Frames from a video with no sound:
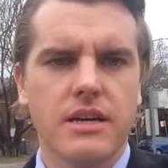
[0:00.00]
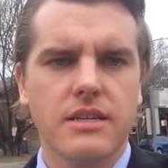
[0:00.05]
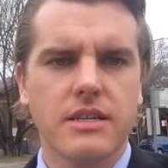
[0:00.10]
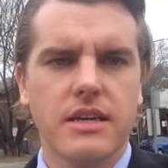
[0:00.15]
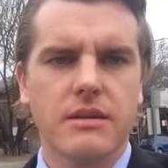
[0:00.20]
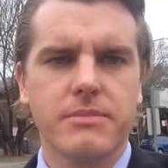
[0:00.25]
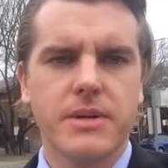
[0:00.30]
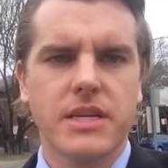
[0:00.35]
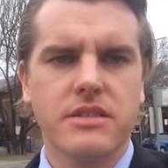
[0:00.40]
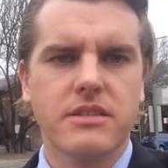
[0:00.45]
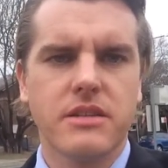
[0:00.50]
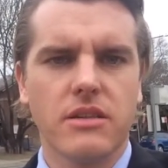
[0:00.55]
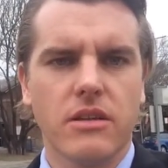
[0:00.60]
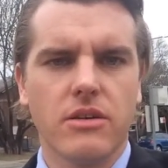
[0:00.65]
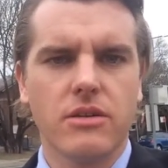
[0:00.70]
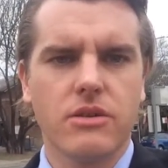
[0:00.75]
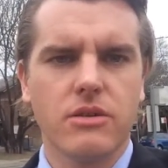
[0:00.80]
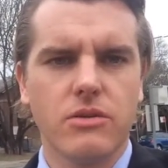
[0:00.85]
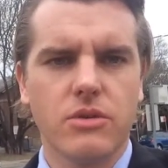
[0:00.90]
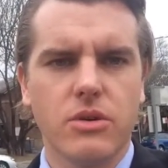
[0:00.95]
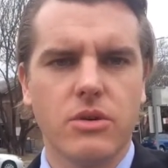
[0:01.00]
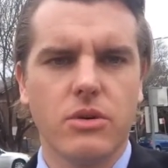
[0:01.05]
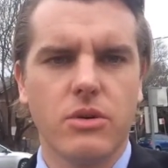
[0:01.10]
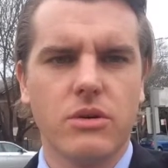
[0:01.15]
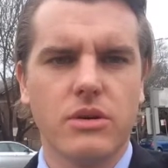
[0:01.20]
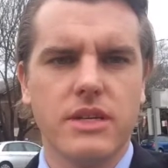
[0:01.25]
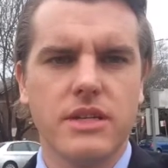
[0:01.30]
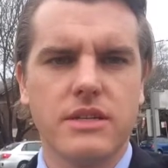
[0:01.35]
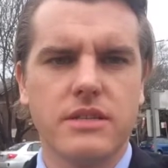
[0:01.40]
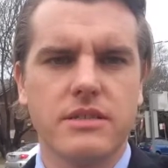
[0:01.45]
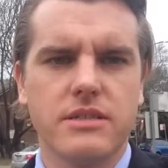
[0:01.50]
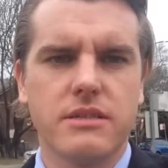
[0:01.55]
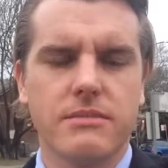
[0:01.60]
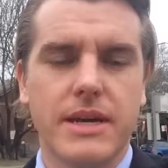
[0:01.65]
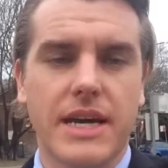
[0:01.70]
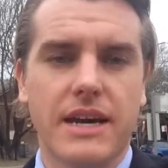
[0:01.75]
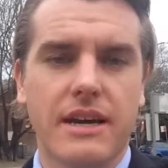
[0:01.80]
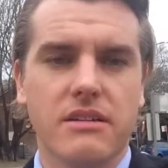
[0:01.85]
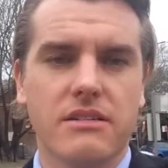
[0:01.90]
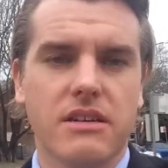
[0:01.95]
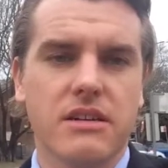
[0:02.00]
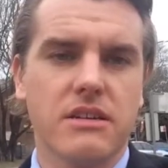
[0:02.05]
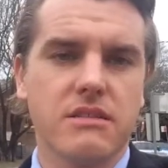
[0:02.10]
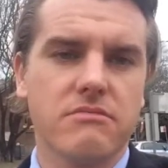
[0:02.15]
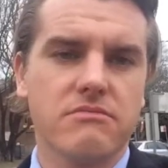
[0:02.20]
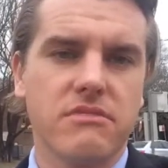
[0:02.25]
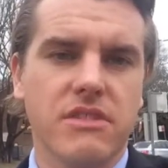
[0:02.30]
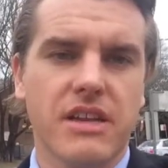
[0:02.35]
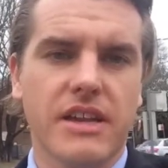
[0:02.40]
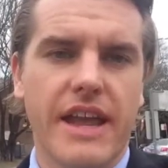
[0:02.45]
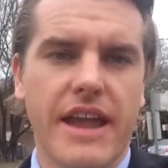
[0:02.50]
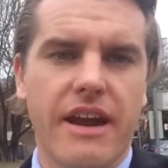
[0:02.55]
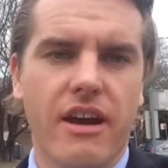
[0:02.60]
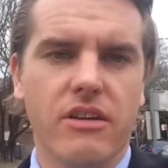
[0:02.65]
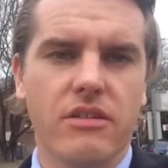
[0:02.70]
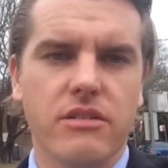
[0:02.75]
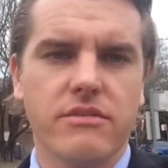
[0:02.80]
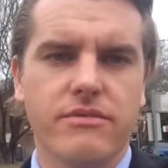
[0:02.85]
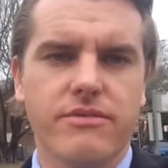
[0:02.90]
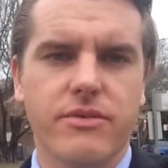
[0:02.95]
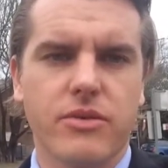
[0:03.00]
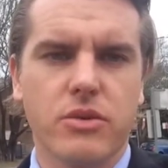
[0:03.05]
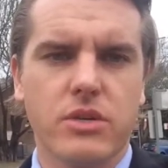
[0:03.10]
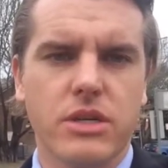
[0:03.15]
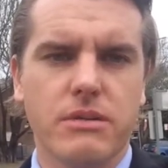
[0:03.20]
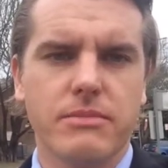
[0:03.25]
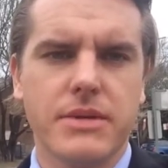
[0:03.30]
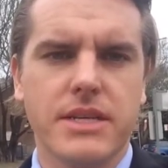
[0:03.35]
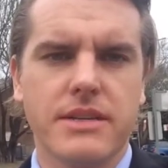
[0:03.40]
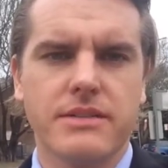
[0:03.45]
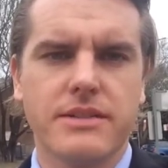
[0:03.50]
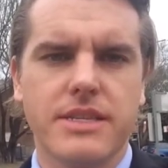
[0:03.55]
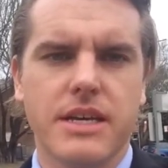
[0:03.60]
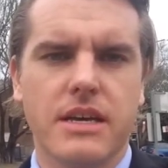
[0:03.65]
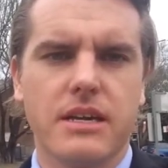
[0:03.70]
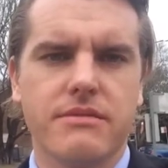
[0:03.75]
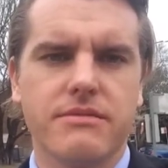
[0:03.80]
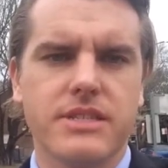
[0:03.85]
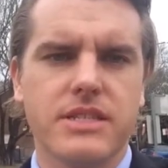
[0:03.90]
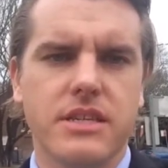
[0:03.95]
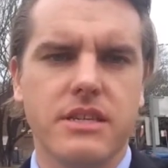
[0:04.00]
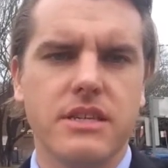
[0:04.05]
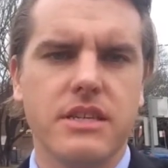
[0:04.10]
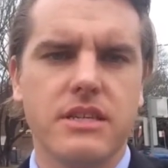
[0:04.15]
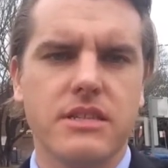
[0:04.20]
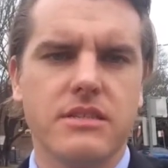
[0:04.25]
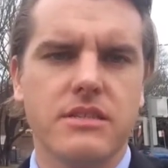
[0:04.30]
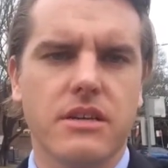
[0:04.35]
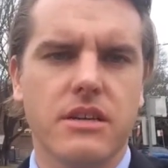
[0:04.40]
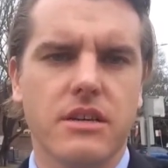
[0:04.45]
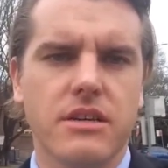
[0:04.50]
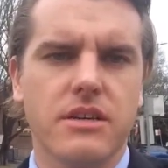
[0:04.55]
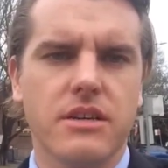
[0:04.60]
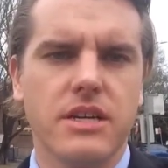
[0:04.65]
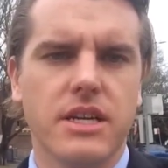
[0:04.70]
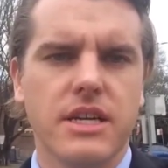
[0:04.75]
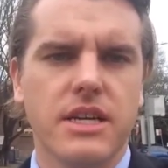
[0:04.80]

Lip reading: Now Picton Local Court is about an hour and 40 minutes out of Sydney, so